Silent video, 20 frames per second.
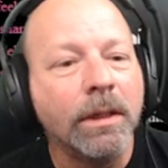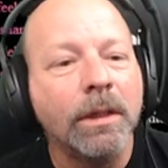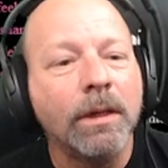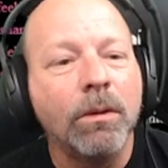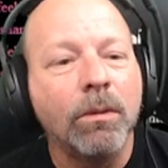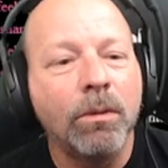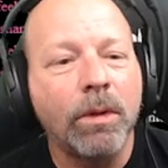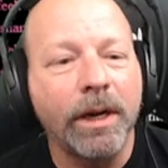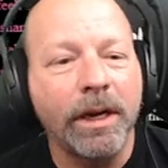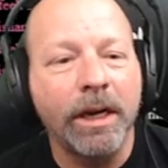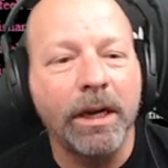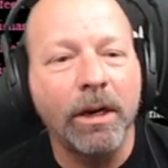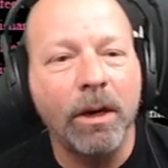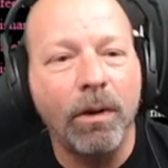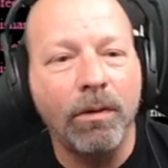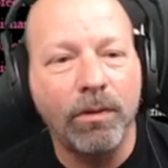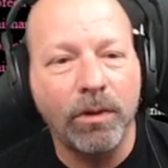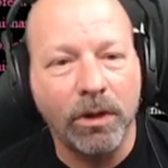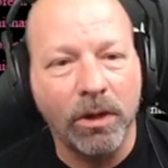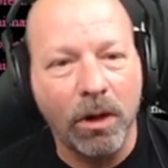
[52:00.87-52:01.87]
running it
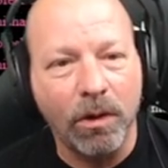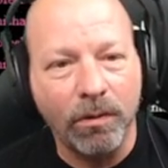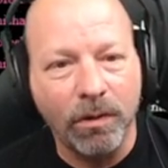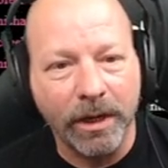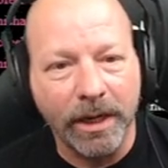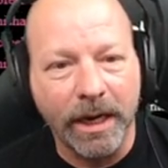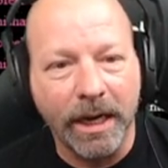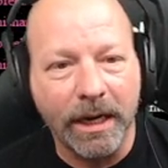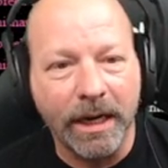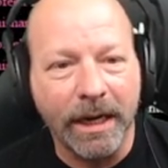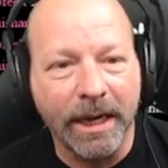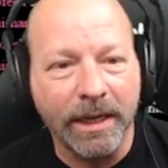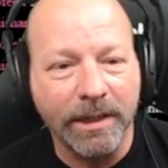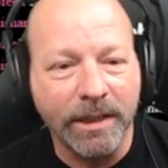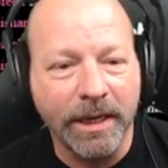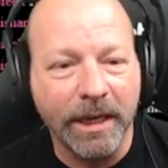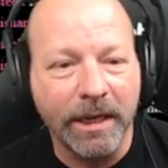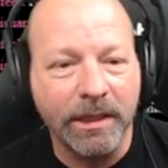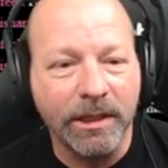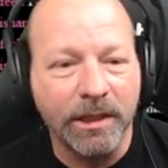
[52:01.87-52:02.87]
over and over again. I guess
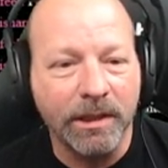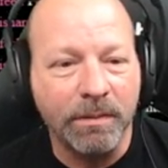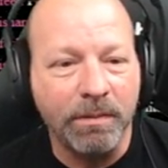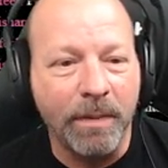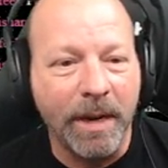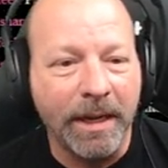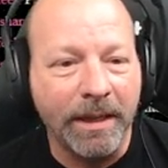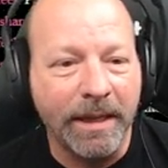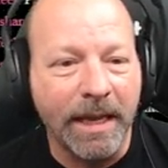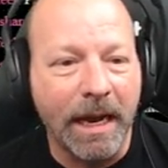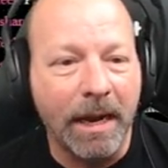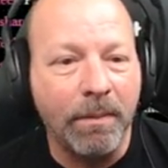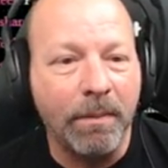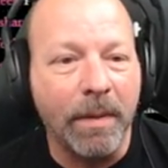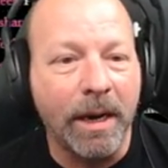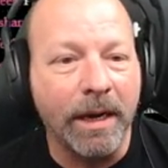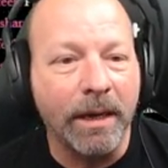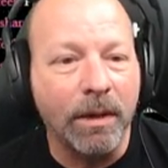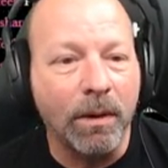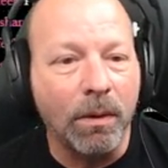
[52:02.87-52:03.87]
I could just make that
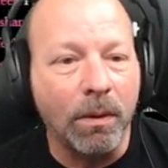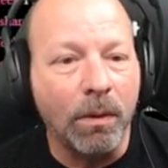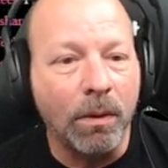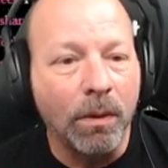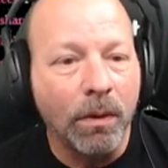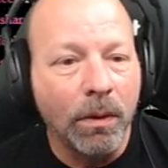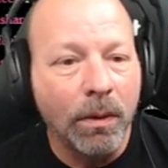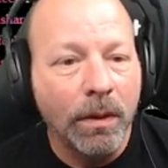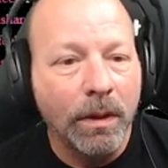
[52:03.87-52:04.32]
my goal.